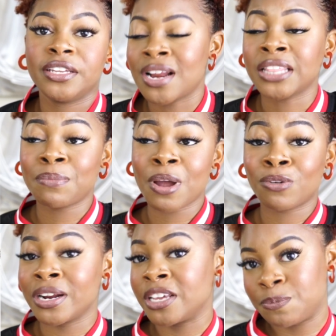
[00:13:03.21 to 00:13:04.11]
Not that my
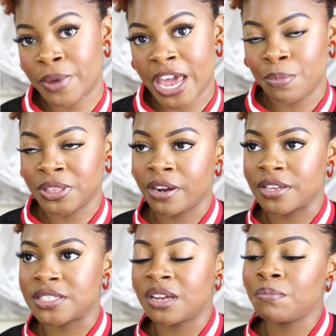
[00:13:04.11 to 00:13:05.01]
credit is bad, but there are
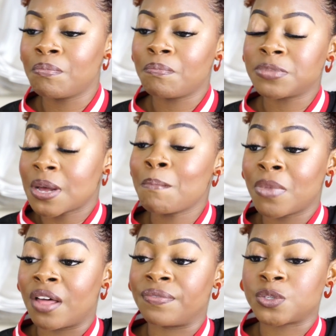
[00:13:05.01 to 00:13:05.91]
some
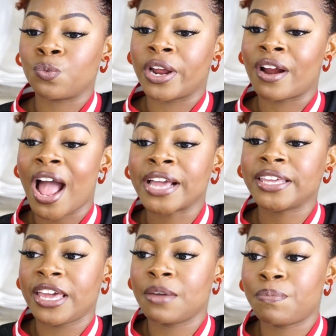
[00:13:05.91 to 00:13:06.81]
months where I
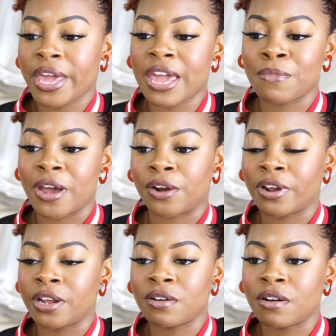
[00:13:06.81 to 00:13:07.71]
can't pay my
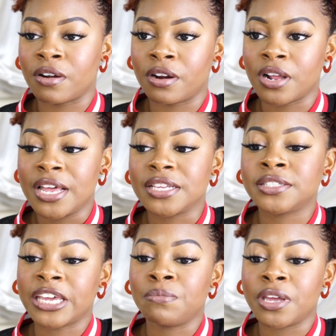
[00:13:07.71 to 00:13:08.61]
credit card
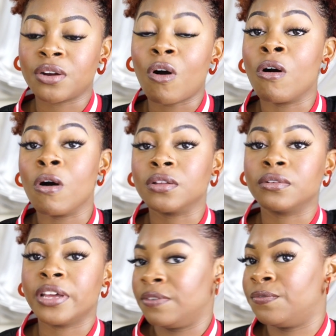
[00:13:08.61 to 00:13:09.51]
statement
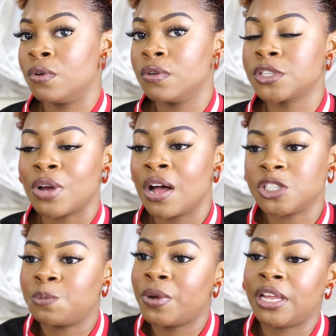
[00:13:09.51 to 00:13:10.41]
all in full, so I'll
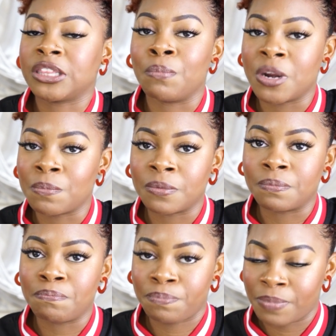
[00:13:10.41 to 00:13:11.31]
just pay like the
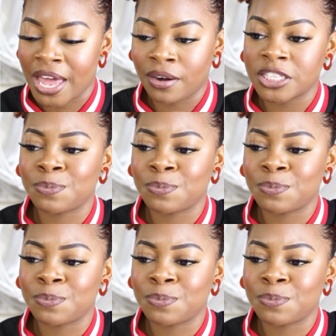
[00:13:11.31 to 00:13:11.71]
minimum balance.